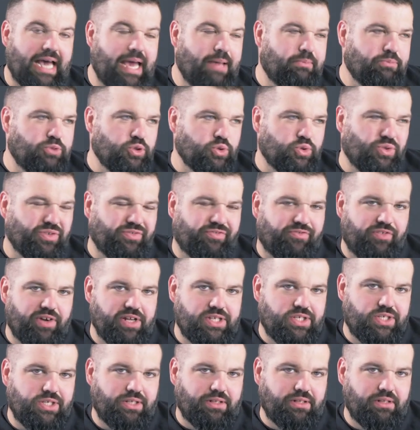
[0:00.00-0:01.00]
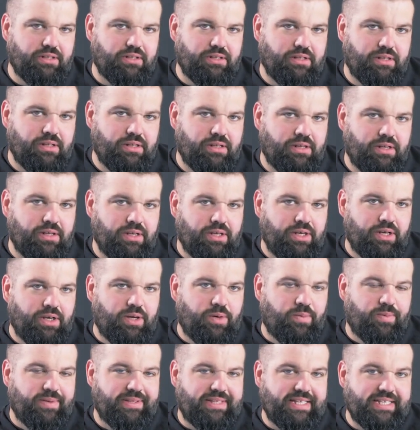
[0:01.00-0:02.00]
I'm Josef Fritzl
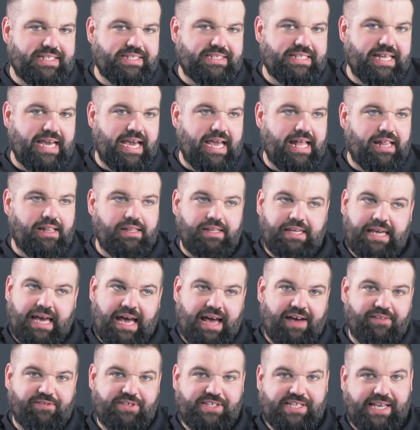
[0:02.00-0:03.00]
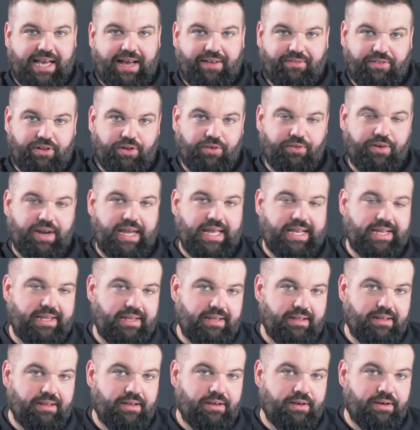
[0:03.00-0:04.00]
With this style, you have Savile
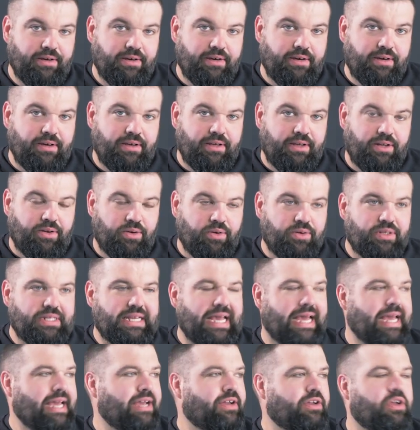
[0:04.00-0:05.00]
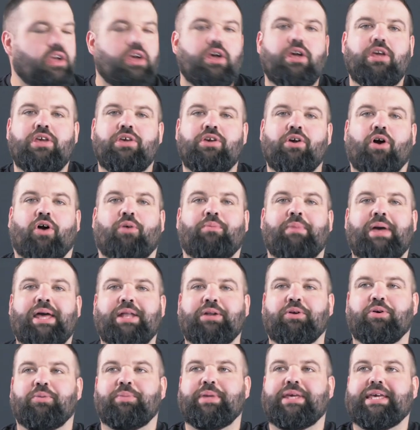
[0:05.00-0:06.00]
already. You know, guy, uh, young
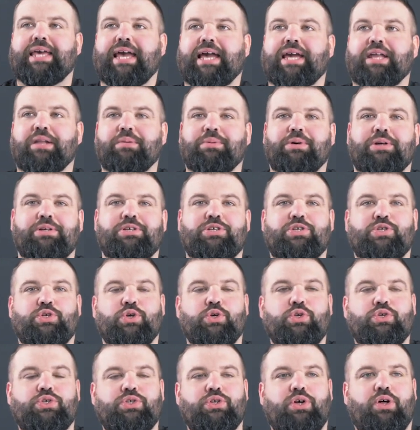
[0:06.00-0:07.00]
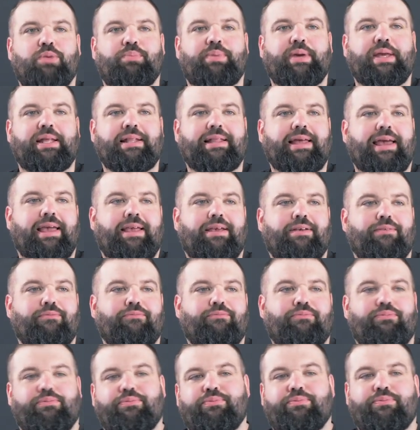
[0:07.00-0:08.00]
men going to be kicking about in suits and all, being like,
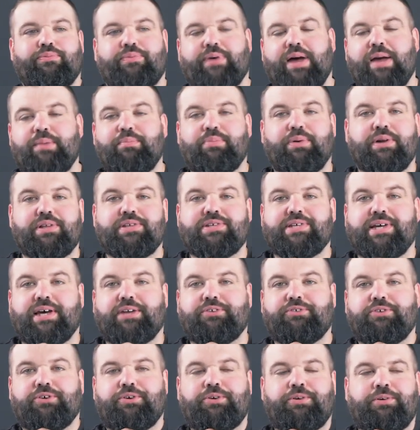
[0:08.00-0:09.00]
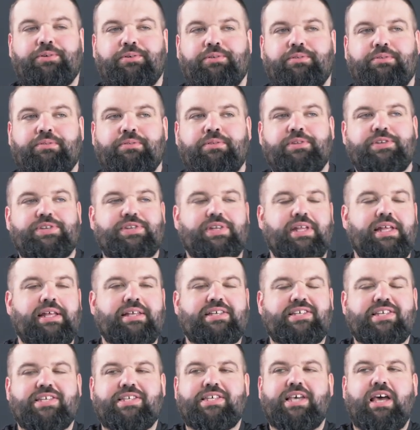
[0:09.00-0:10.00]
"I'm Prince Andrew." And
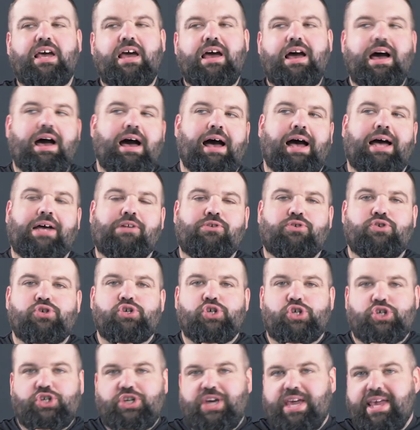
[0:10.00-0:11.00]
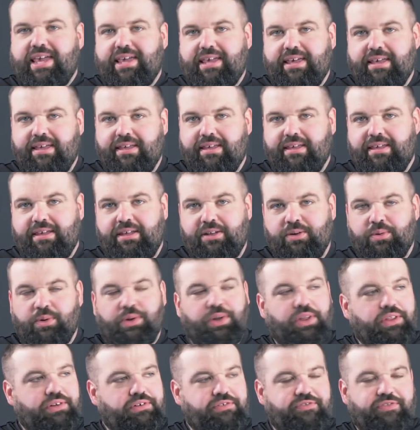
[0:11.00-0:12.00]
this is Andrew Sheik. You know,
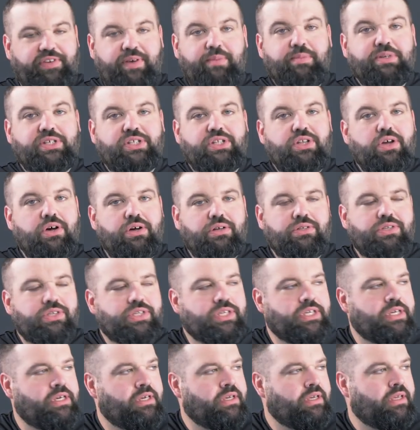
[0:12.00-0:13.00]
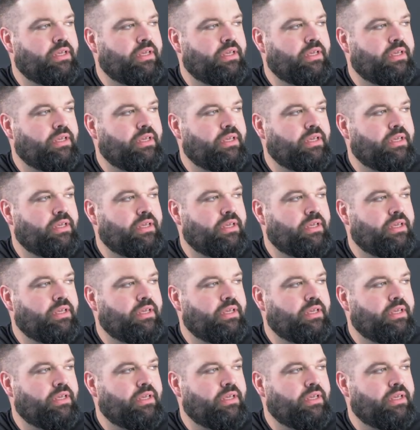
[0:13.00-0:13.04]
another famous nonce.